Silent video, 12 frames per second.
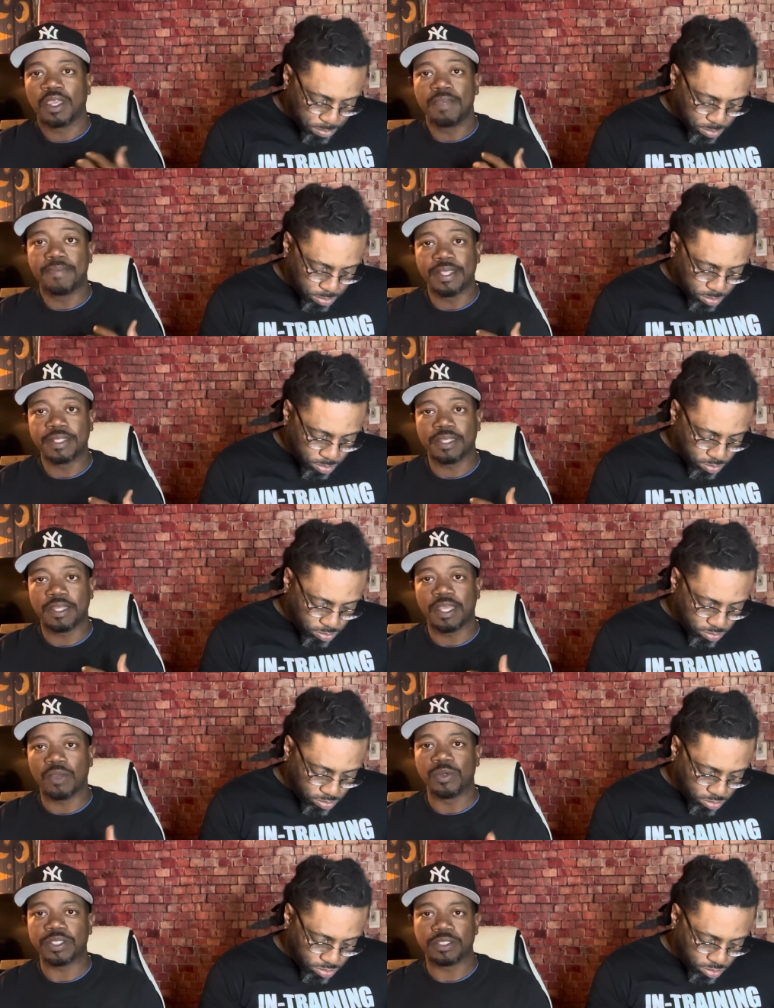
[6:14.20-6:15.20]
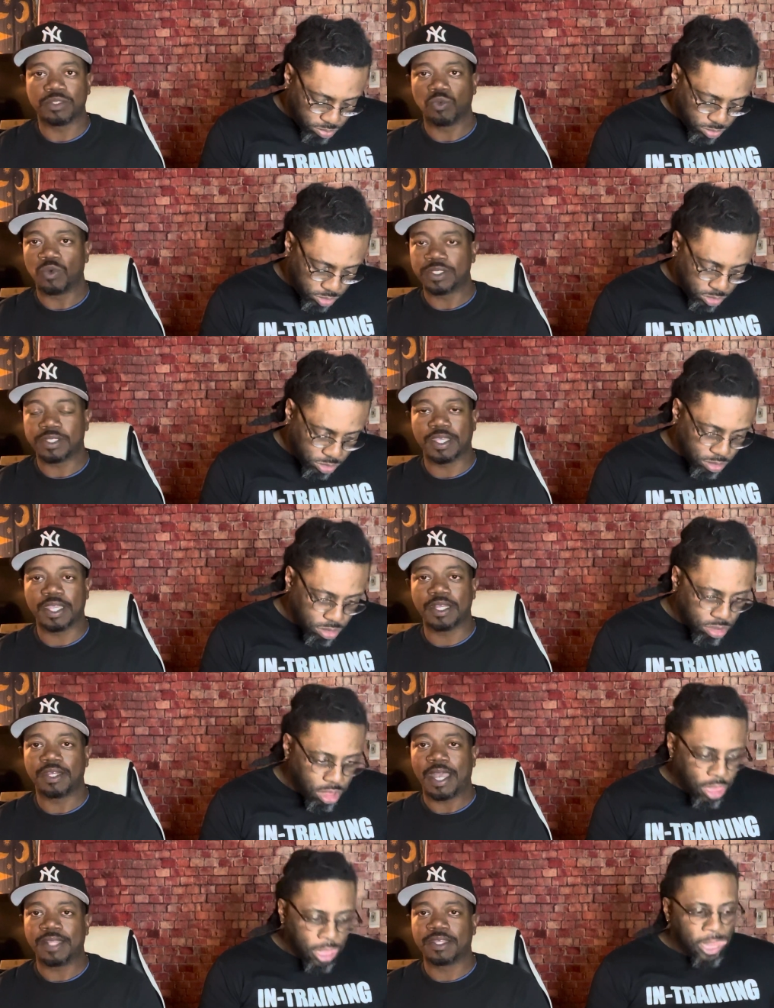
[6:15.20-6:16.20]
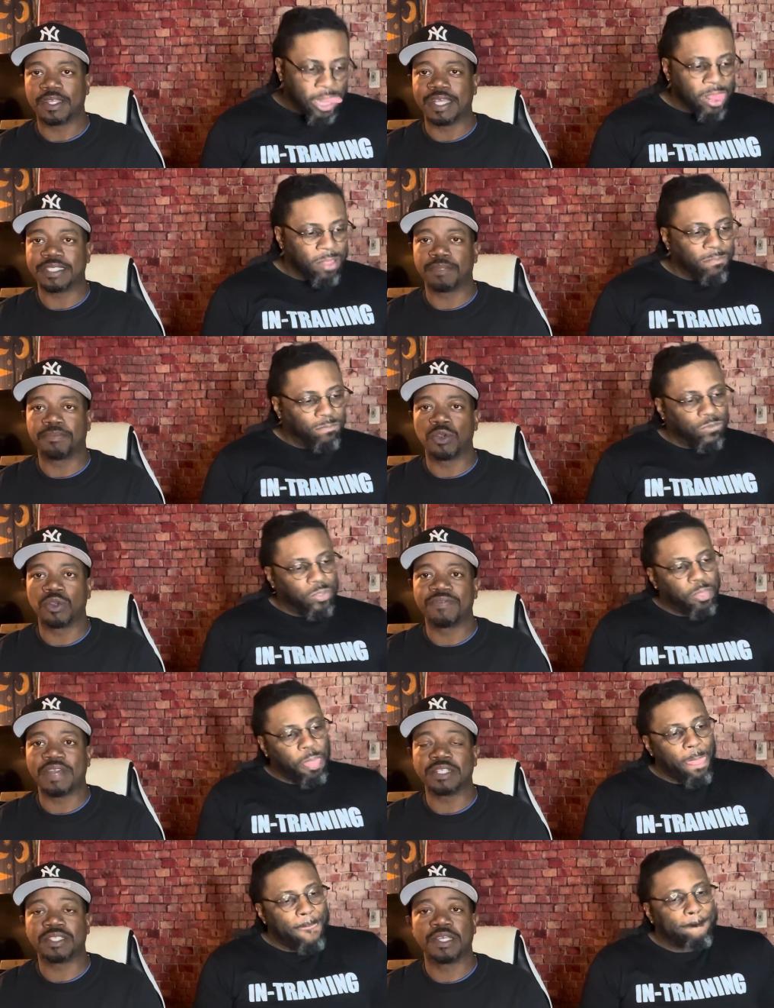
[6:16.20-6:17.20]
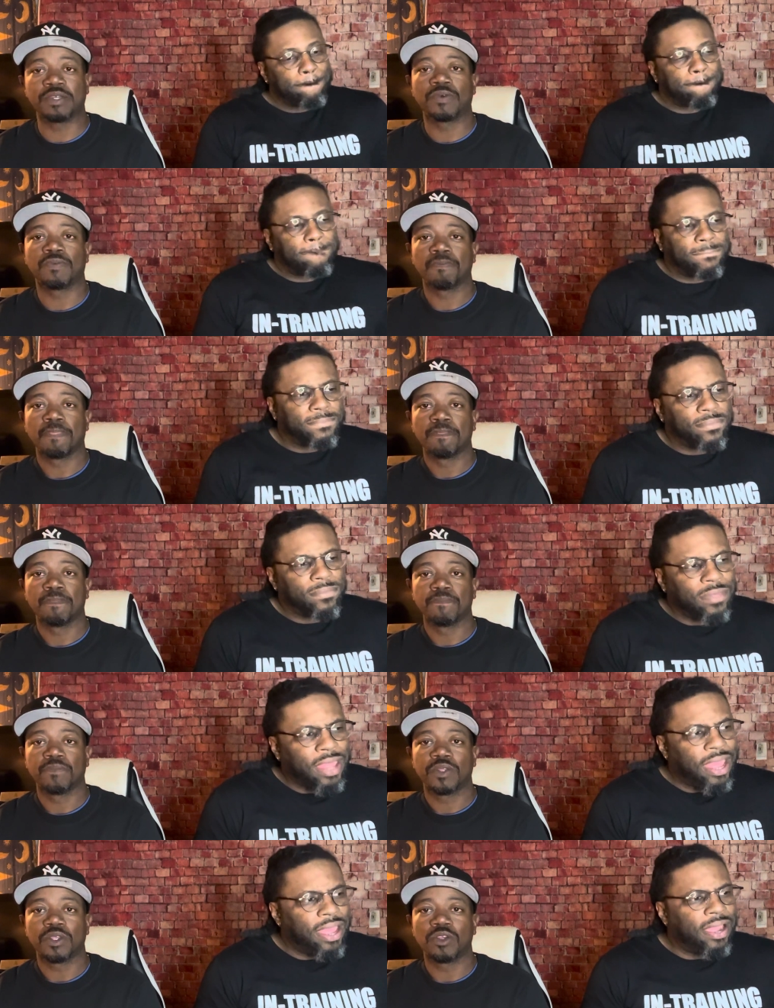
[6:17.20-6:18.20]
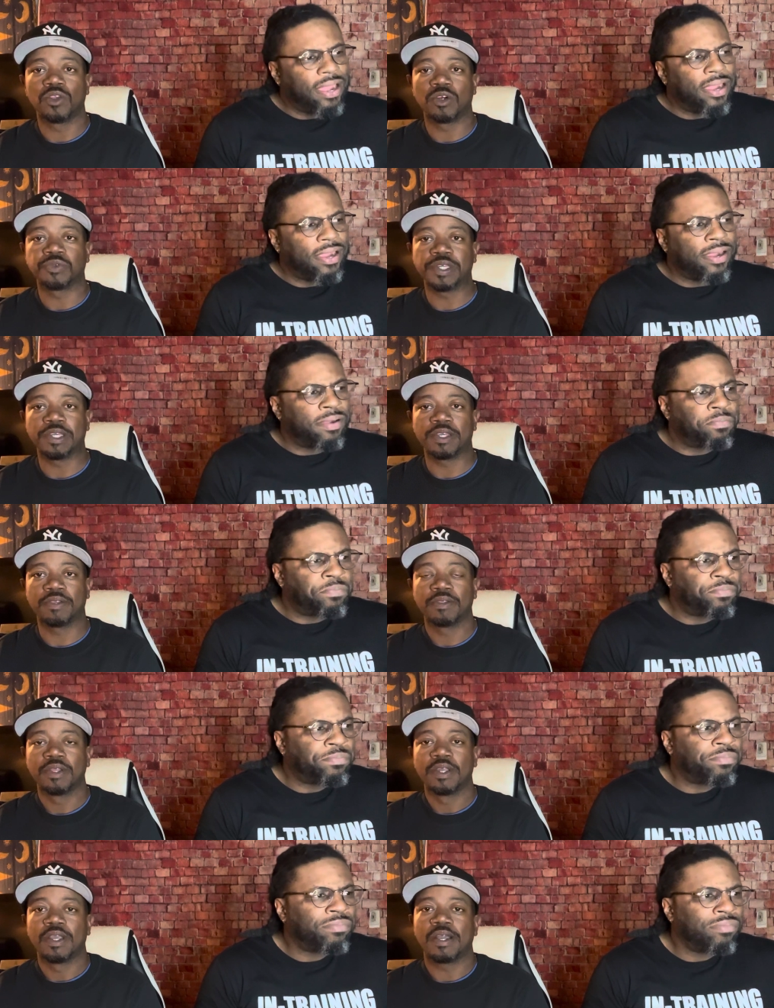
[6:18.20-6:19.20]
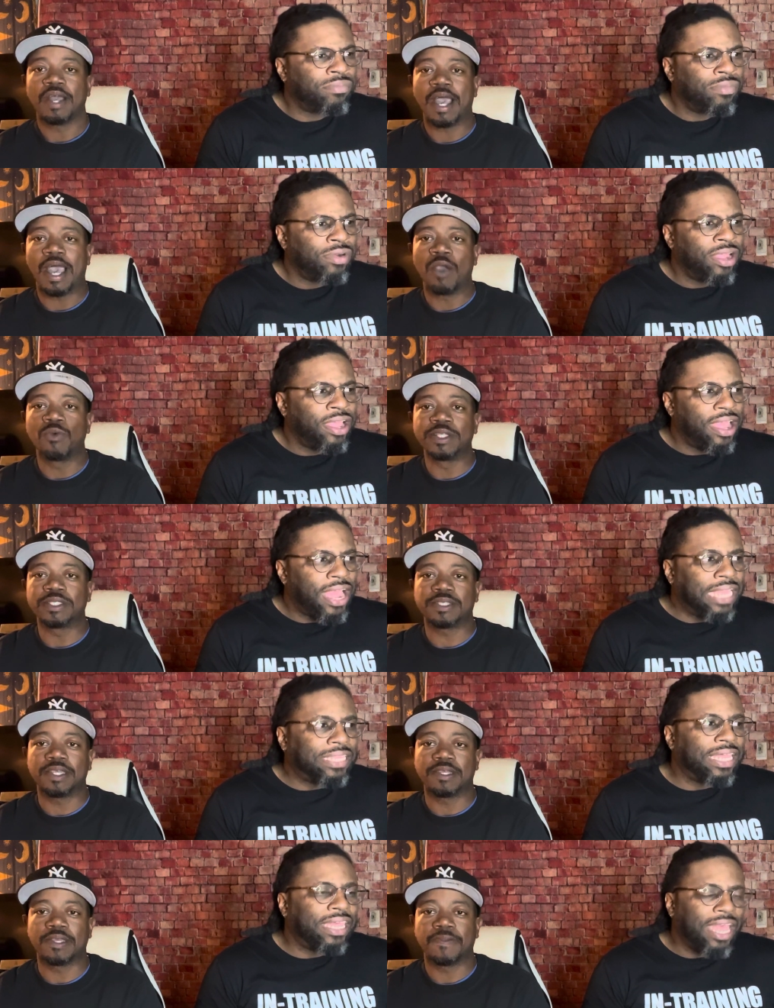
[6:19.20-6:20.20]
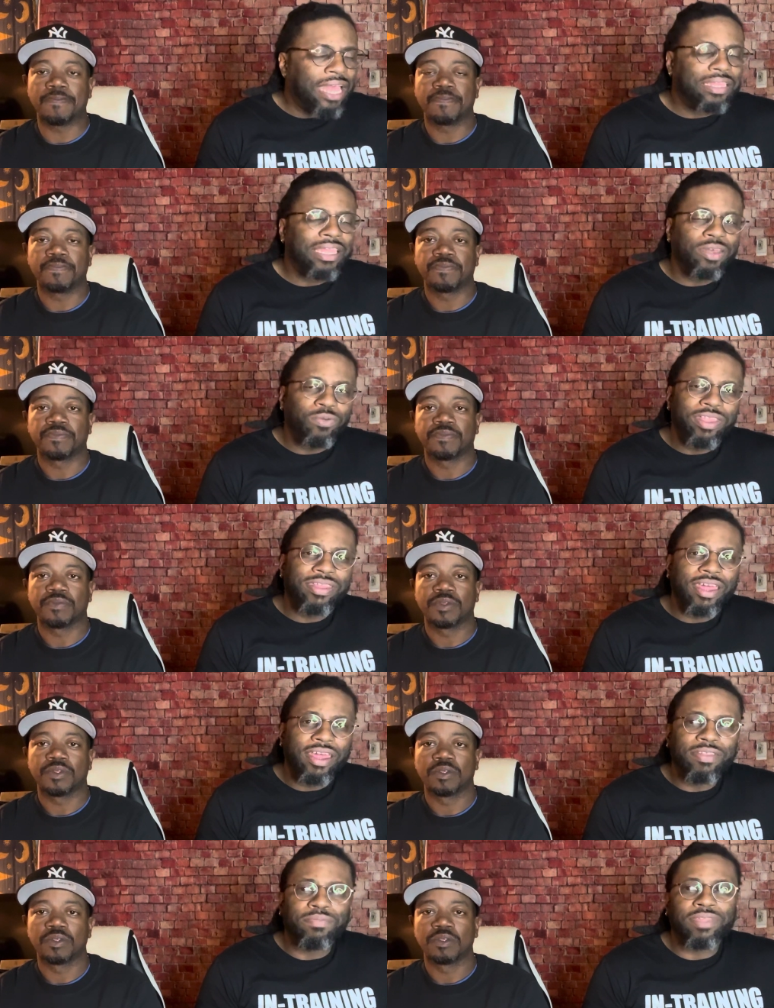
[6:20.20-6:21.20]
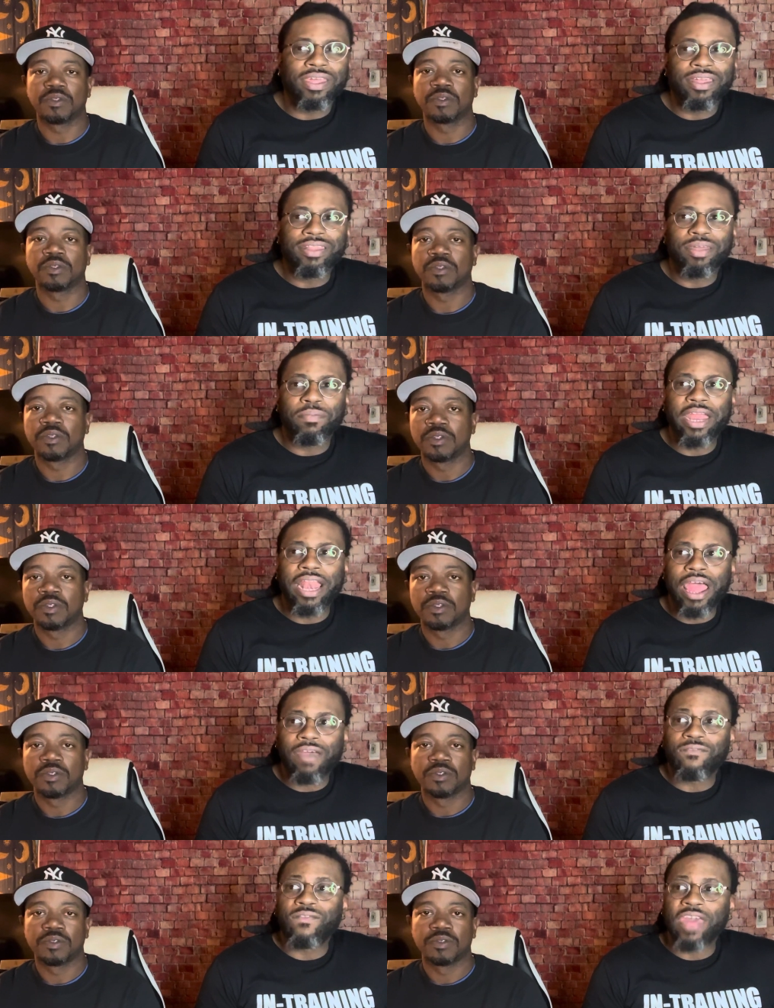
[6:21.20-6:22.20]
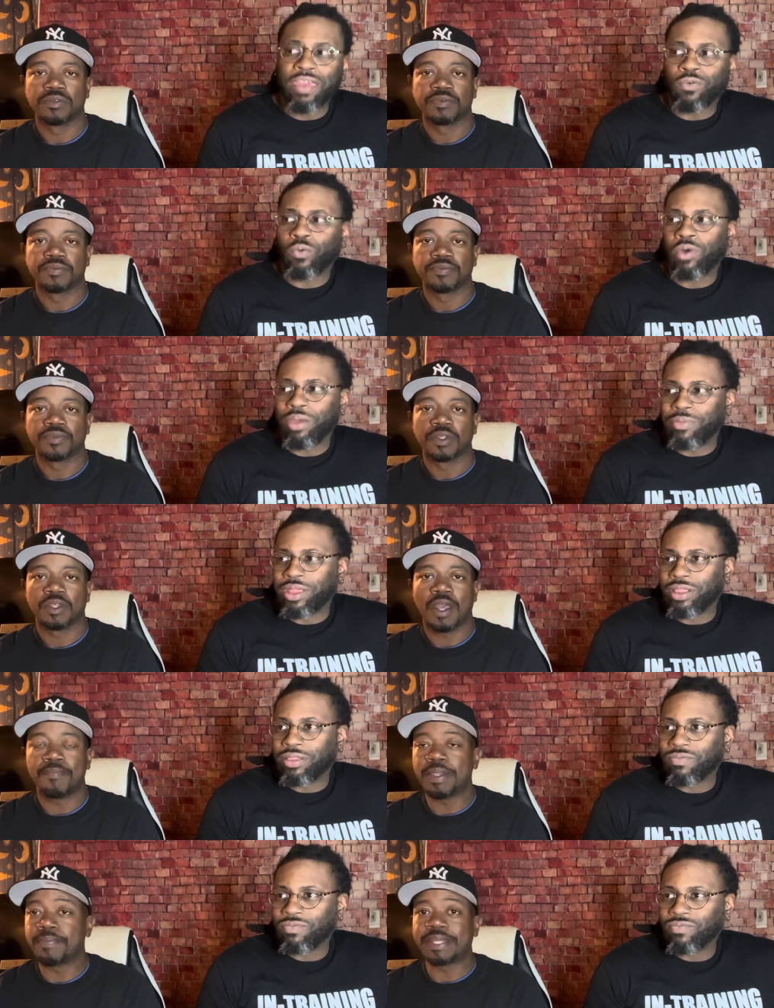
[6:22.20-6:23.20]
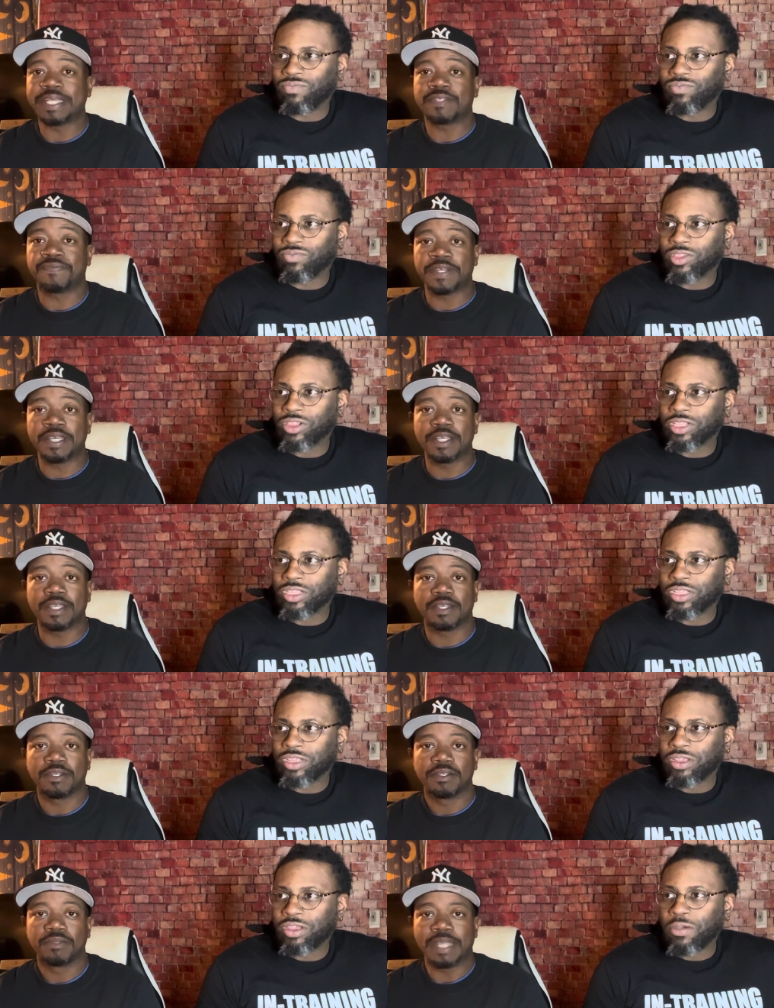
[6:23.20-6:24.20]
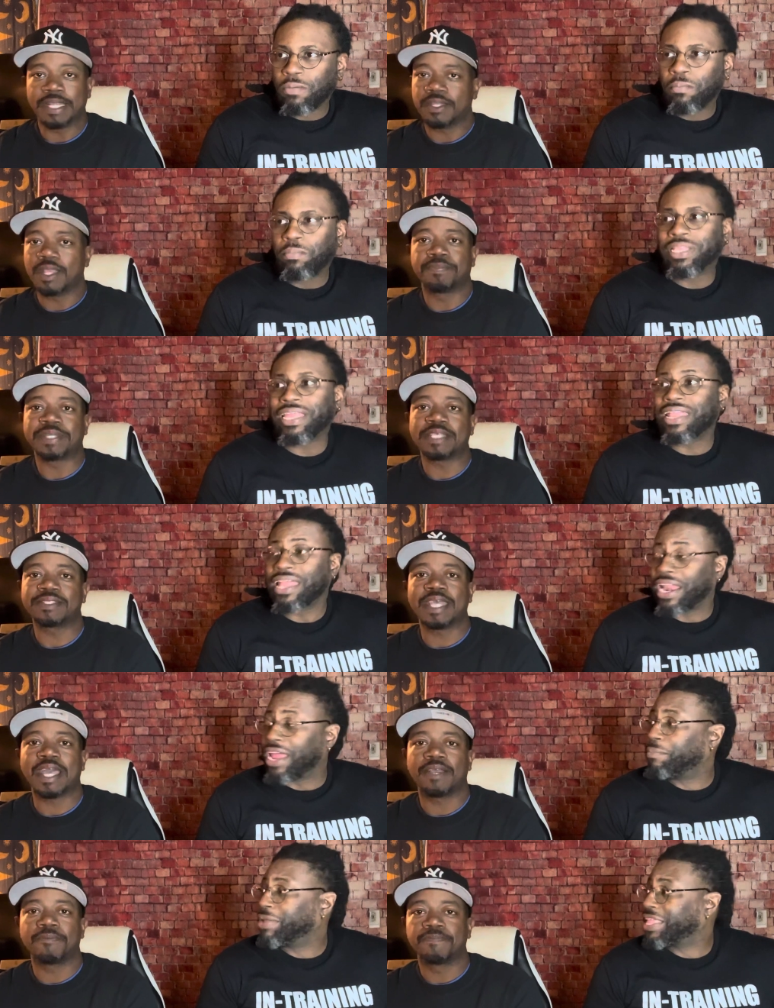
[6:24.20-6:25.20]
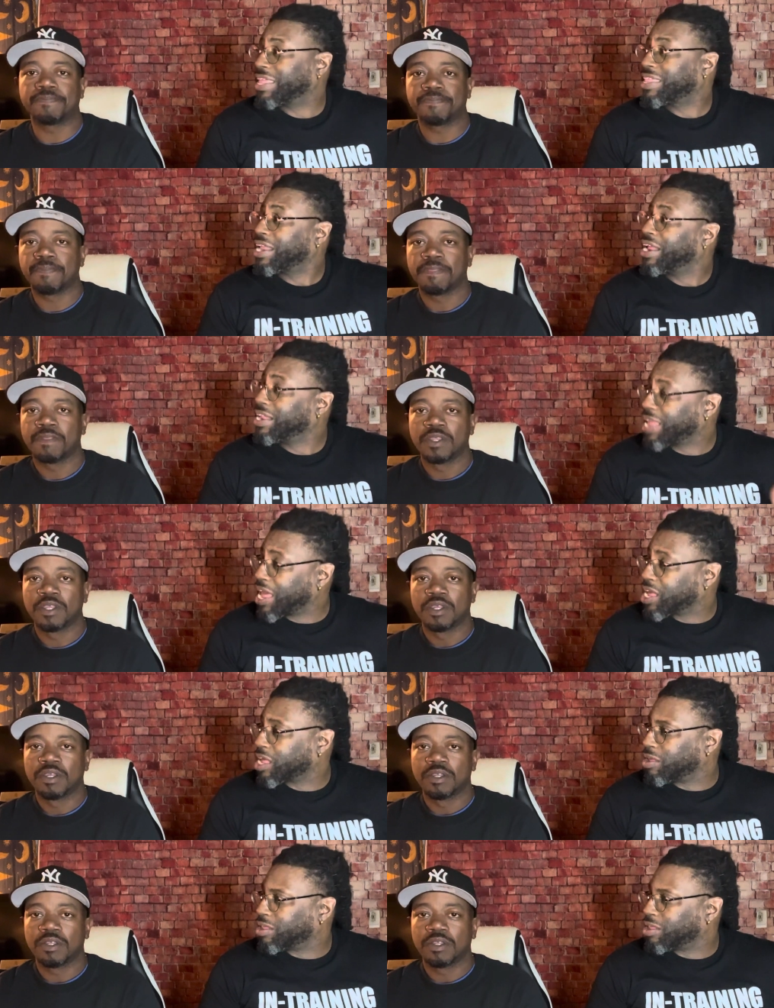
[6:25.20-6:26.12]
Speaker 1: He may say that, which is, once again, I think that's the beauty of our channel. you know what I'm uh, saying? I wouldn't say I think,
Speaker 2: that. I think we say some things that may not favor women.
Speaker 1: I mean, but that's fine. That, but, but that's, that's, how. Not,
Speaker 2: but that's how they take it.